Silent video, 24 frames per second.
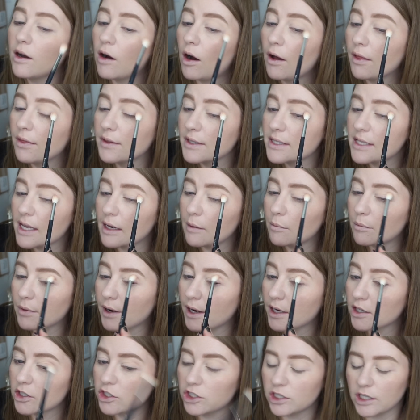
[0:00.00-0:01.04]
on the same
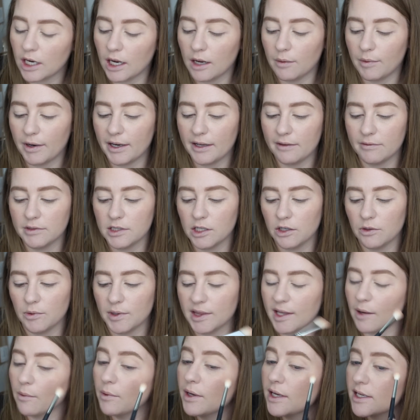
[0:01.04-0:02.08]
brush. I didn't even tell you
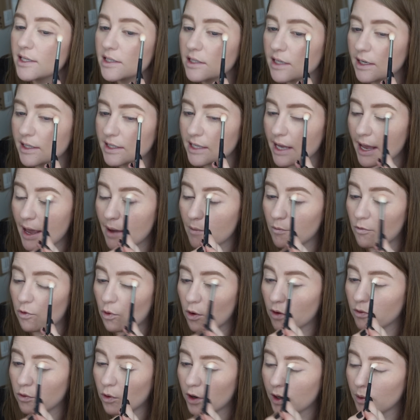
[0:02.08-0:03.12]
what that was. It's an
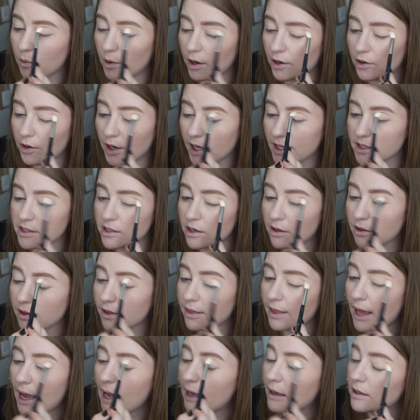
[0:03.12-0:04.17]
M441. You guys know
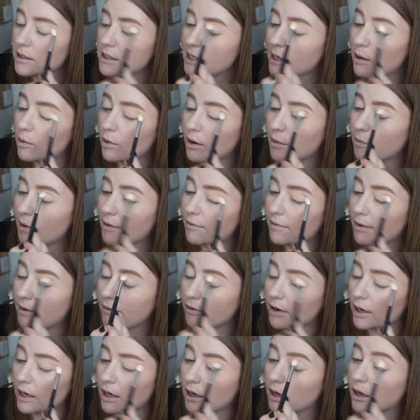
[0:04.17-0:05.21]
that that is like one of my
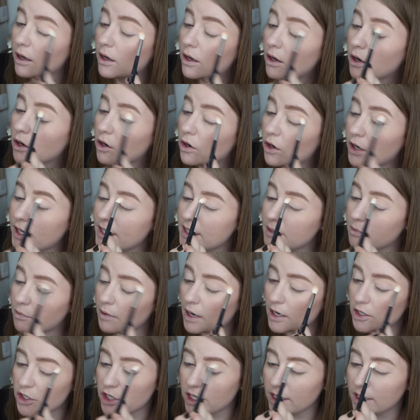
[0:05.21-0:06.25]
favorite crease
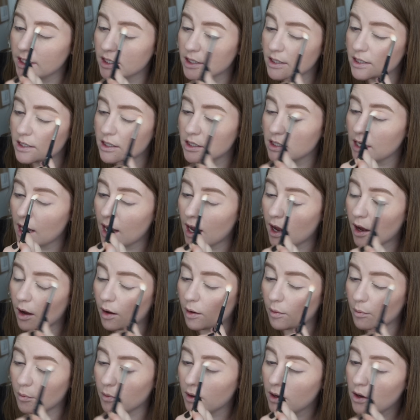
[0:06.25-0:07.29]
brushes
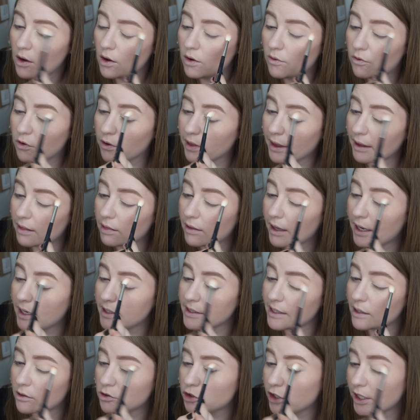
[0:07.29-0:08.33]
for like
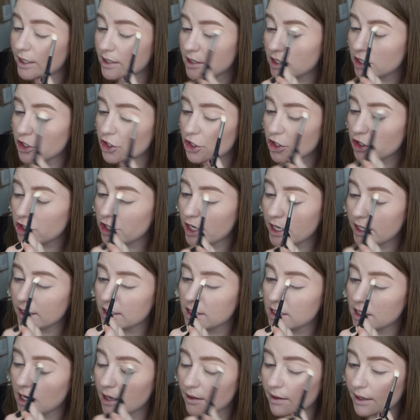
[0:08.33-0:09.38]
laying down transition
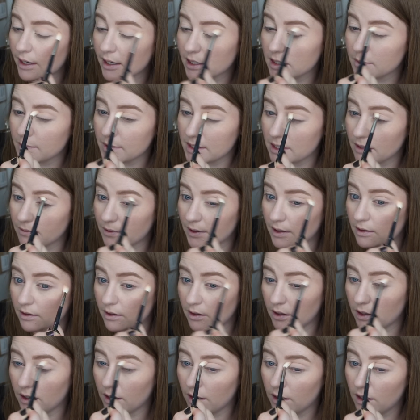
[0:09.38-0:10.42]
shades, not like a
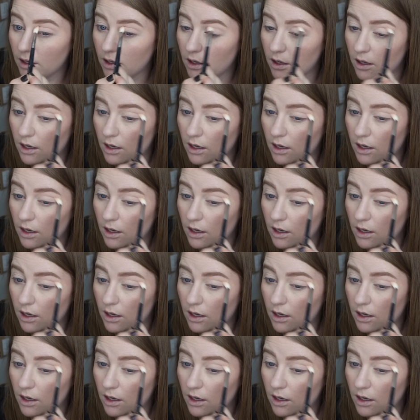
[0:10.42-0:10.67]
specifically